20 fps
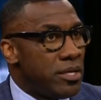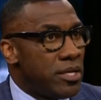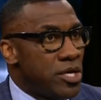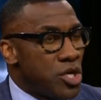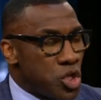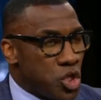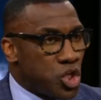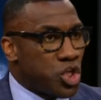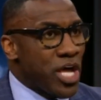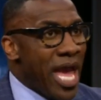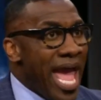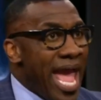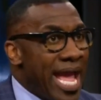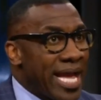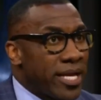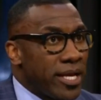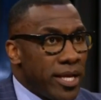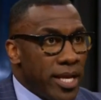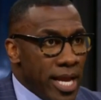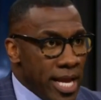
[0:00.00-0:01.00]
Shaq
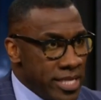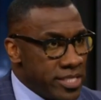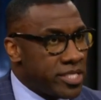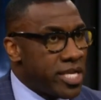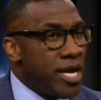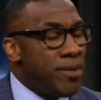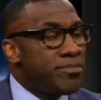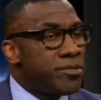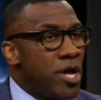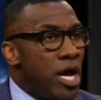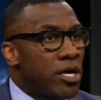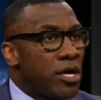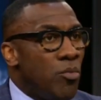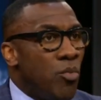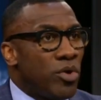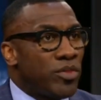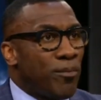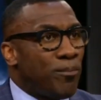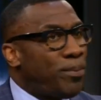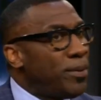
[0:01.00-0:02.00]
and Tim Duncan were
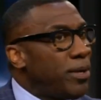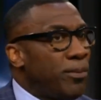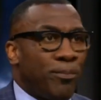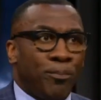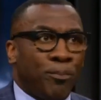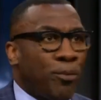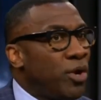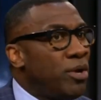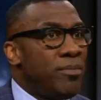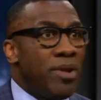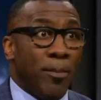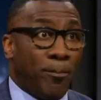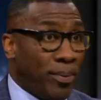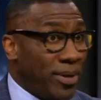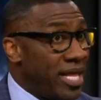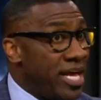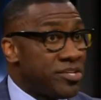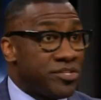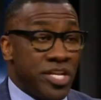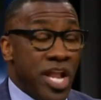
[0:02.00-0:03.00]
the premier
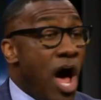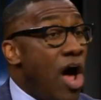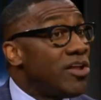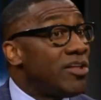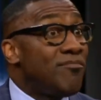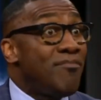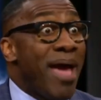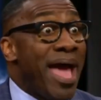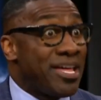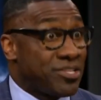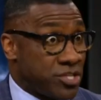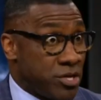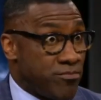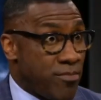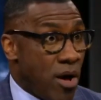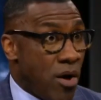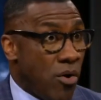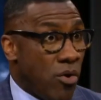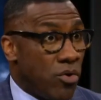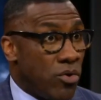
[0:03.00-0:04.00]
players in all of
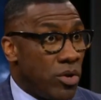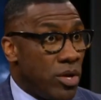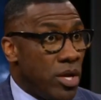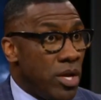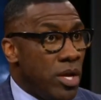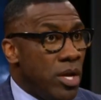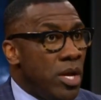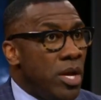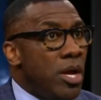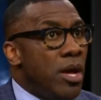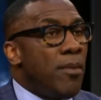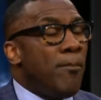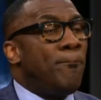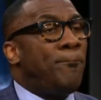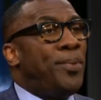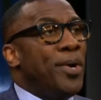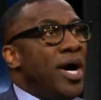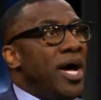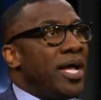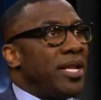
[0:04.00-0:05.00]
basketball.
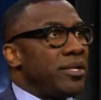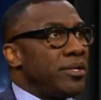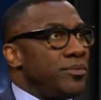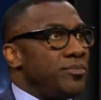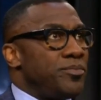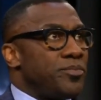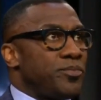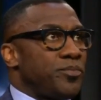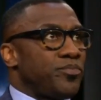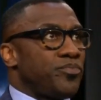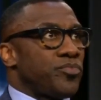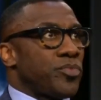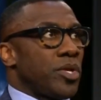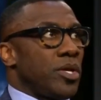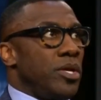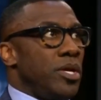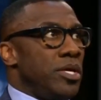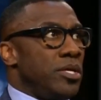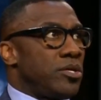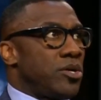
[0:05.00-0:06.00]
But,
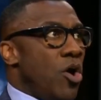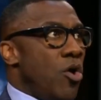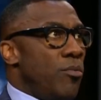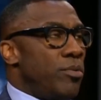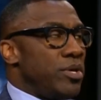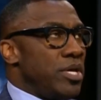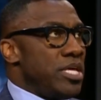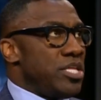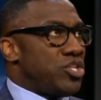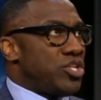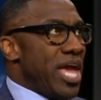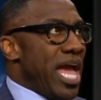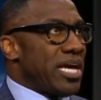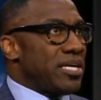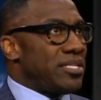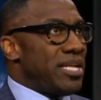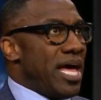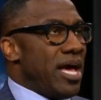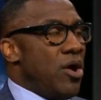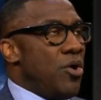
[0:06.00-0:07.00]
and Kobe, and Shaq is
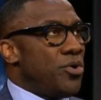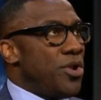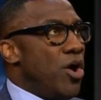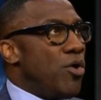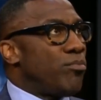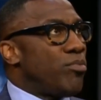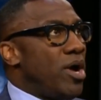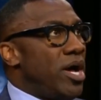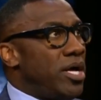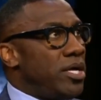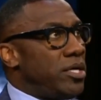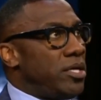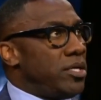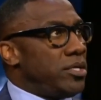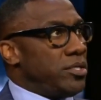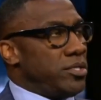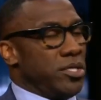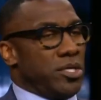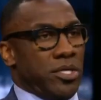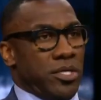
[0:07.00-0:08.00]
like, hold on, bro.
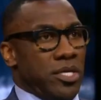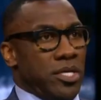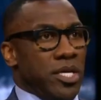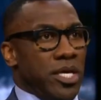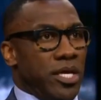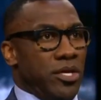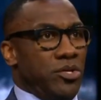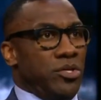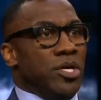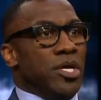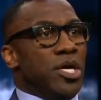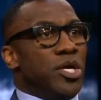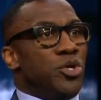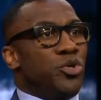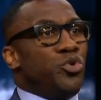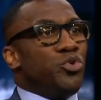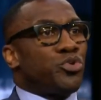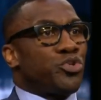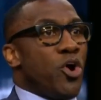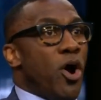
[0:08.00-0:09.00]

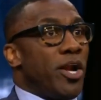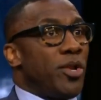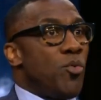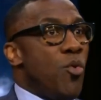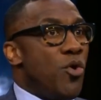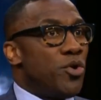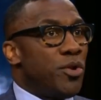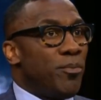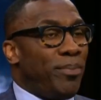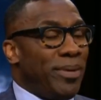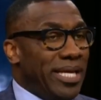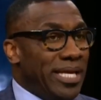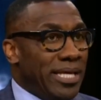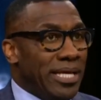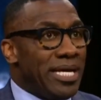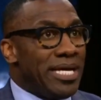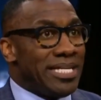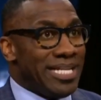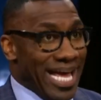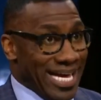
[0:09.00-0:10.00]
You started wanting to be,
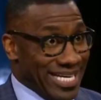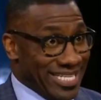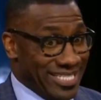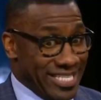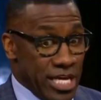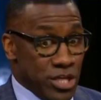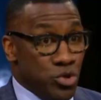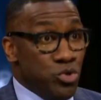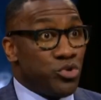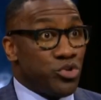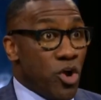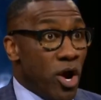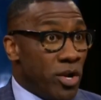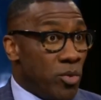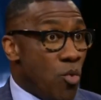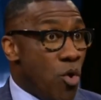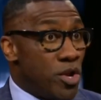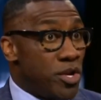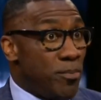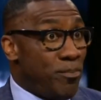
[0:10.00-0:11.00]
like I said, you started
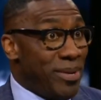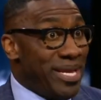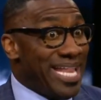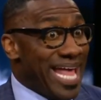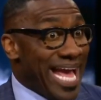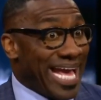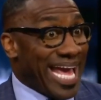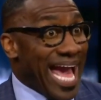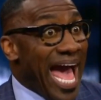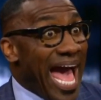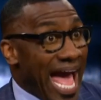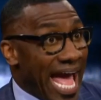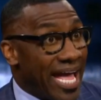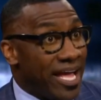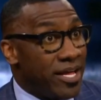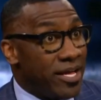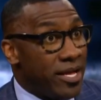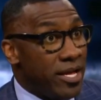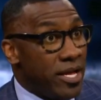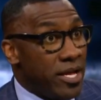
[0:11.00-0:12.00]
wanting to be that guy.
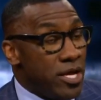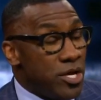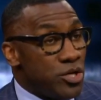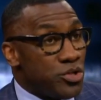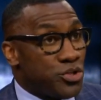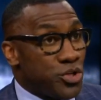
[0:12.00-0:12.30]
He did.